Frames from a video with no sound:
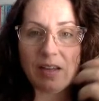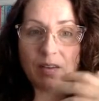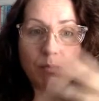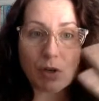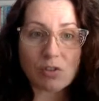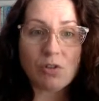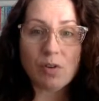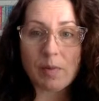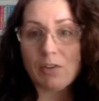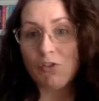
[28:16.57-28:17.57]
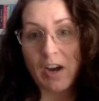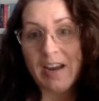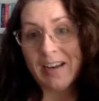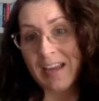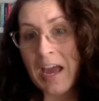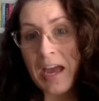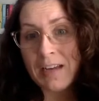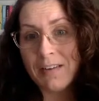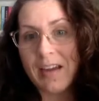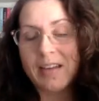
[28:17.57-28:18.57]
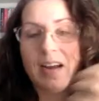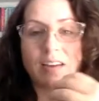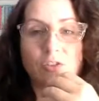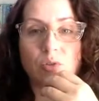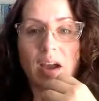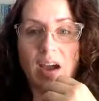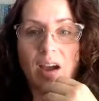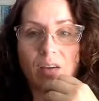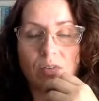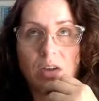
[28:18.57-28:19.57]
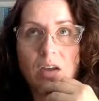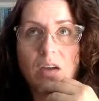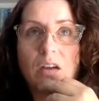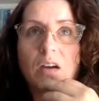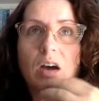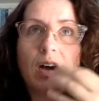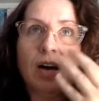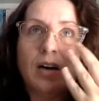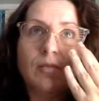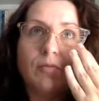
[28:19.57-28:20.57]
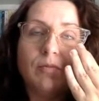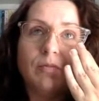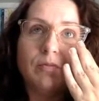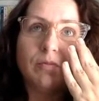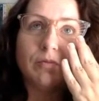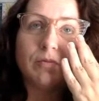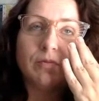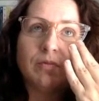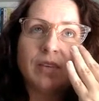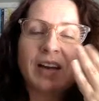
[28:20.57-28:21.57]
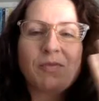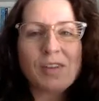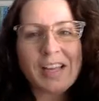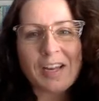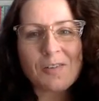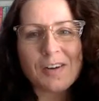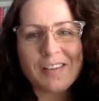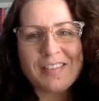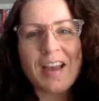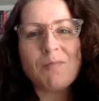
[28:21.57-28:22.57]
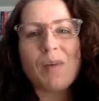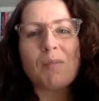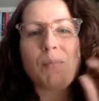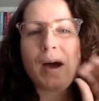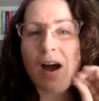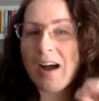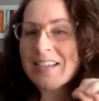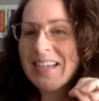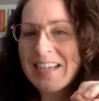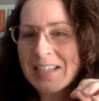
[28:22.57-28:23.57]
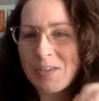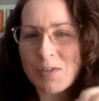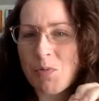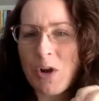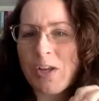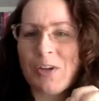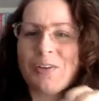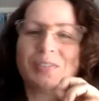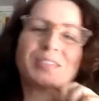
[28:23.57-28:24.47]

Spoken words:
in book 2 I'm going to try it again, and I do have I feel like I don't want to see, I'm pausing because of spoilers.